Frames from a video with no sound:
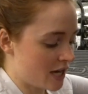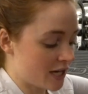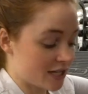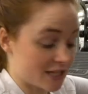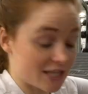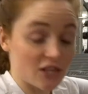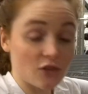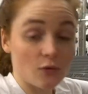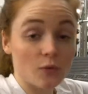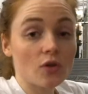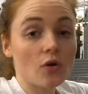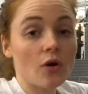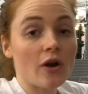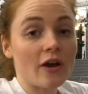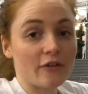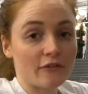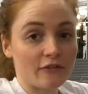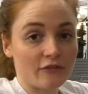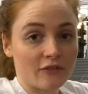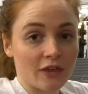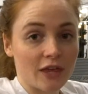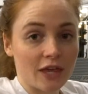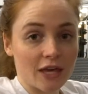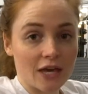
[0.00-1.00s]
This one though, I
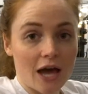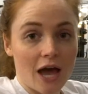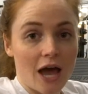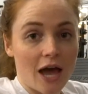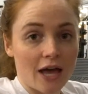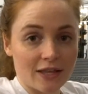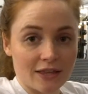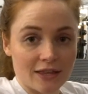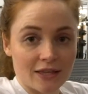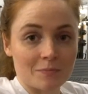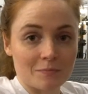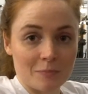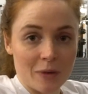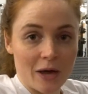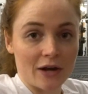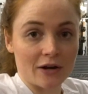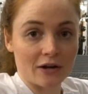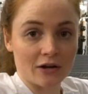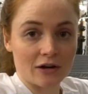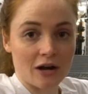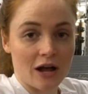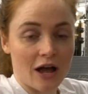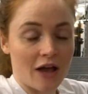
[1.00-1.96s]
feel like I did better.